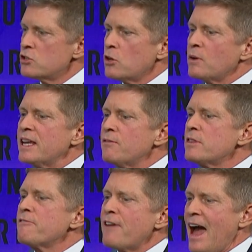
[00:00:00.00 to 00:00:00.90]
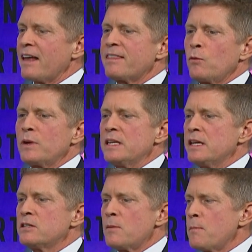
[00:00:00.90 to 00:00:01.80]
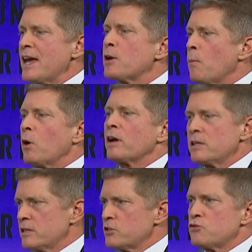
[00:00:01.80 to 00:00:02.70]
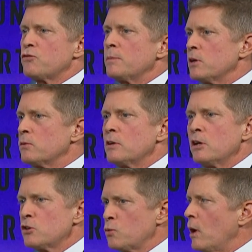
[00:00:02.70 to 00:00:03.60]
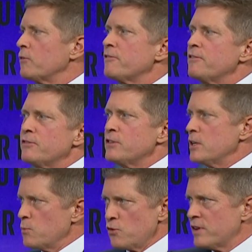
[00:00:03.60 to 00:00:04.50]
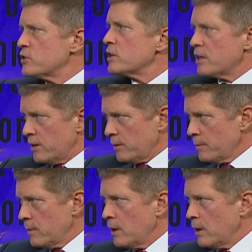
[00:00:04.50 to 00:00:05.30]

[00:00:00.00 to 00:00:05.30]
So given the fact that we need to make, market, and distribute 12 to 15 movies a year,